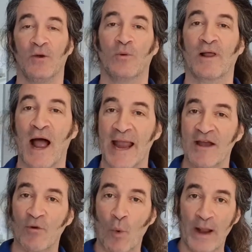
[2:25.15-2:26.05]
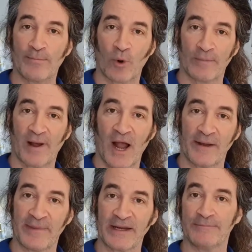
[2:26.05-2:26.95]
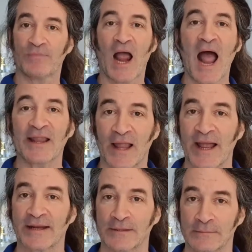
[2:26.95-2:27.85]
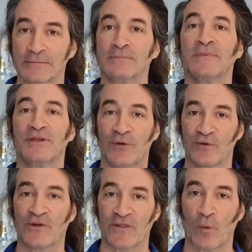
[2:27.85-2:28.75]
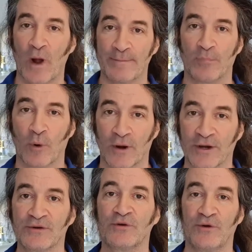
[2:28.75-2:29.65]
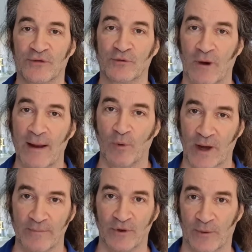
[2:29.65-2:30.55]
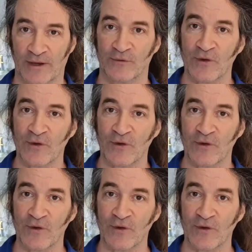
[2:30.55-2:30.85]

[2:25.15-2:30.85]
Well, I have a whiteboard behind me. I like using the whiteboard to describe what I'm doing.